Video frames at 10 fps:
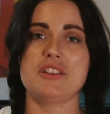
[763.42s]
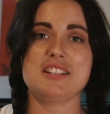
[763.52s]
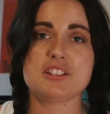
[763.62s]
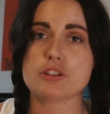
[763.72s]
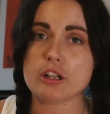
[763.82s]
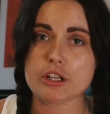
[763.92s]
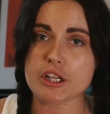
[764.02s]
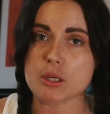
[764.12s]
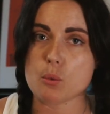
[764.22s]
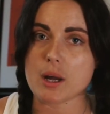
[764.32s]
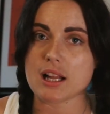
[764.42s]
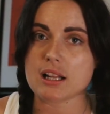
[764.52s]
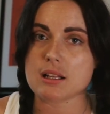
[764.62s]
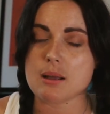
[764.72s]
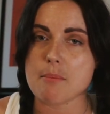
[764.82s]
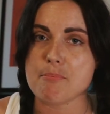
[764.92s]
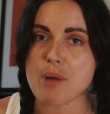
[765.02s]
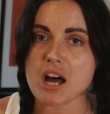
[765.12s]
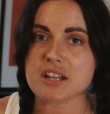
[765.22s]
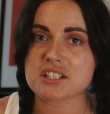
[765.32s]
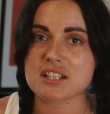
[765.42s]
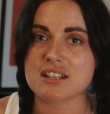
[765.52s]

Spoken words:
this is all good and well, but